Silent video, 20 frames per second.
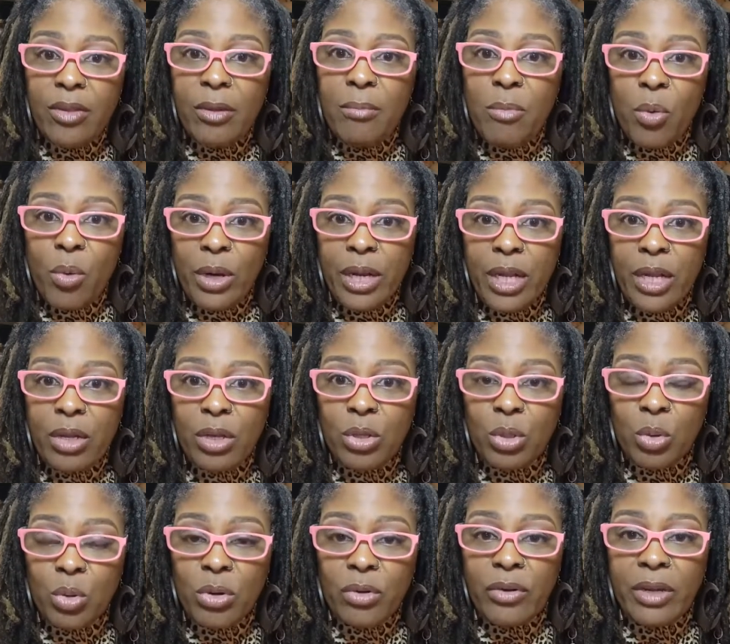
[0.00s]
the morning
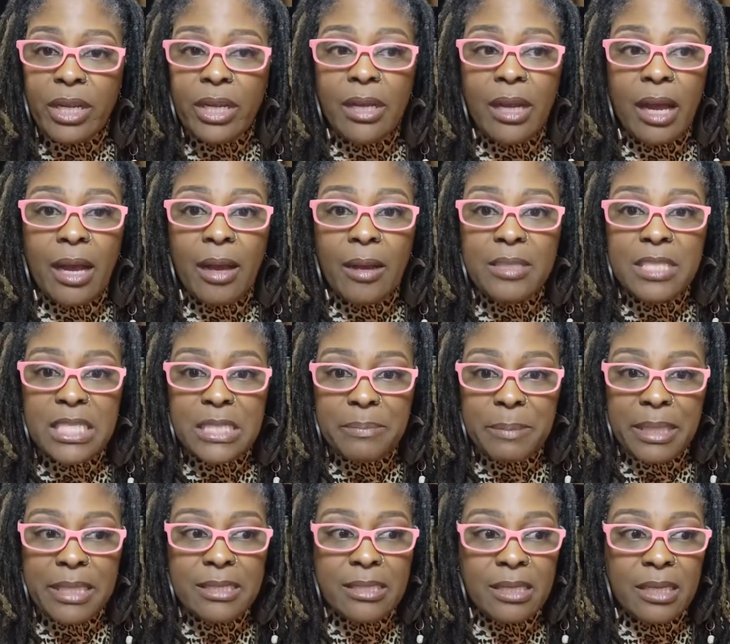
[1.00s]
glory uh,
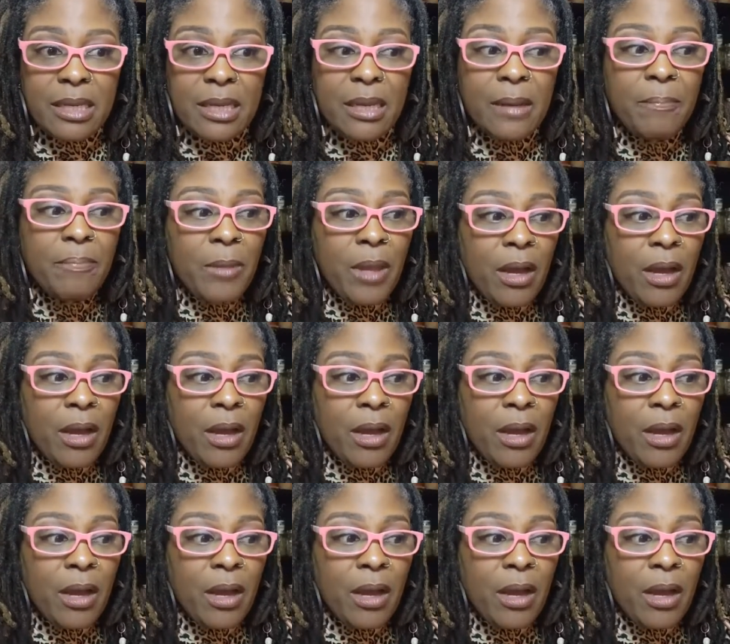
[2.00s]
species